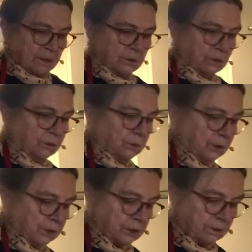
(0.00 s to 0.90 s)
So
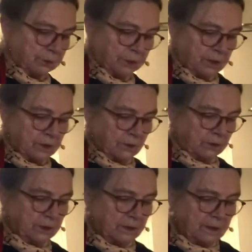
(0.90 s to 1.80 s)
I'll just put this
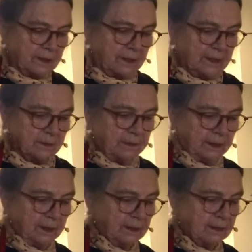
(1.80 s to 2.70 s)
onto this nice
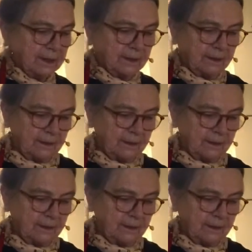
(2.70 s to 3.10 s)
plate